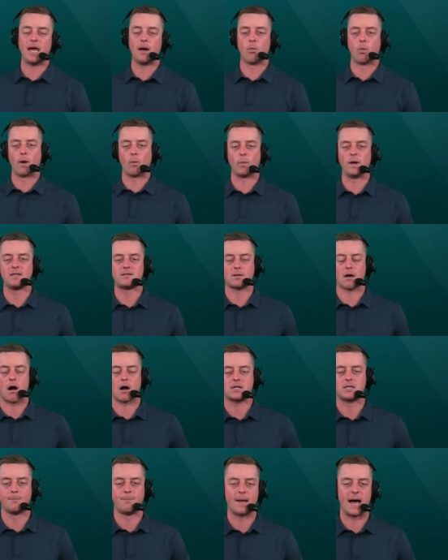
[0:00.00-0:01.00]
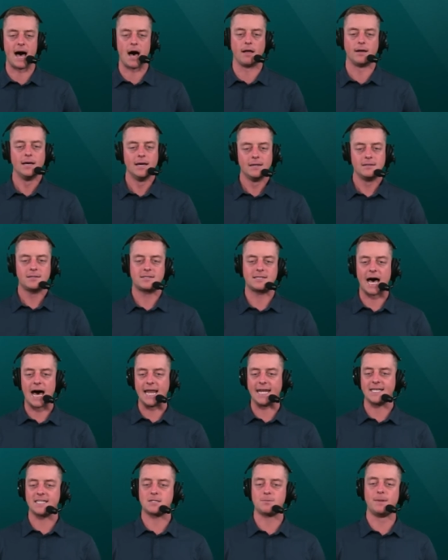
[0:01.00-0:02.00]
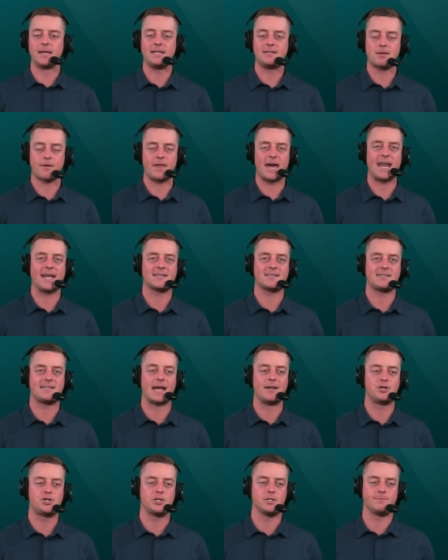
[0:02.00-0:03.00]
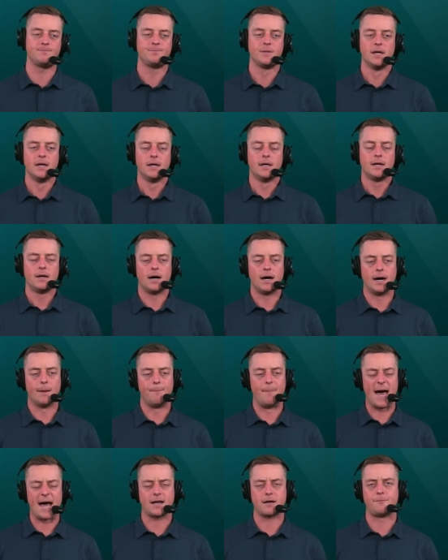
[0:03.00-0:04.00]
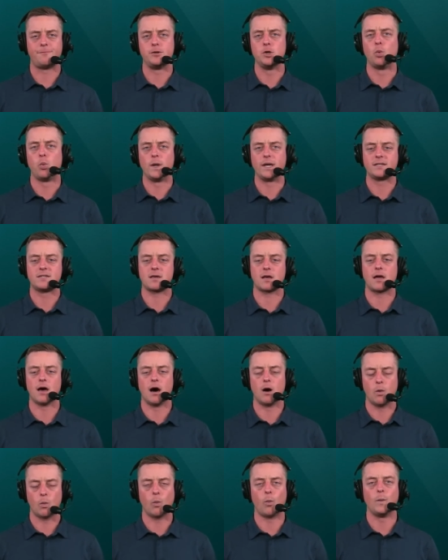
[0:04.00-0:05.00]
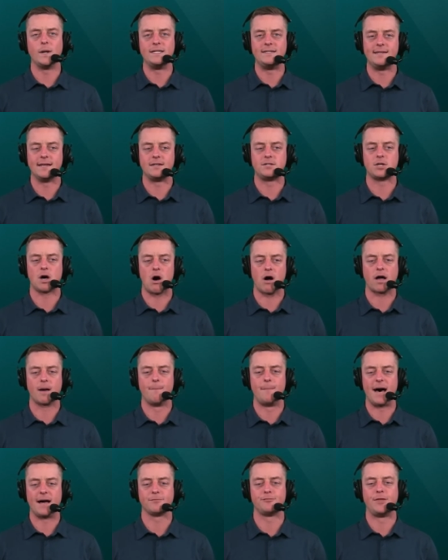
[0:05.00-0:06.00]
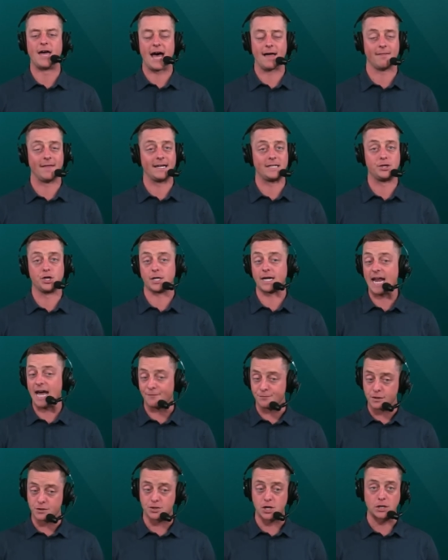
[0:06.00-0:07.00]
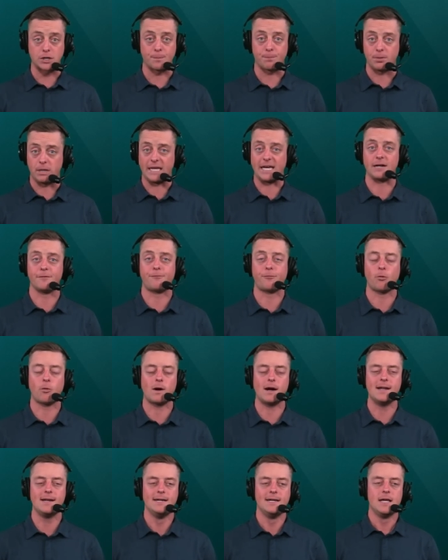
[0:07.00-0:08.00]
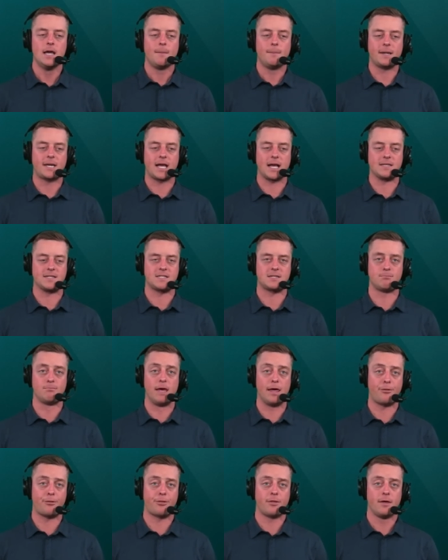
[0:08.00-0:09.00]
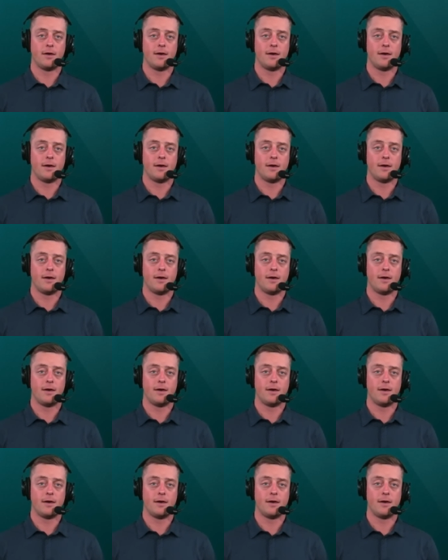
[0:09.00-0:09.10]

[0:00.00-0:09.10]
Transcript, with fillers: And when we talked about signing Smitty to that extension uh, back a few weeks ago, we did talk about that. Like they're going to have to start to plan for it because Smith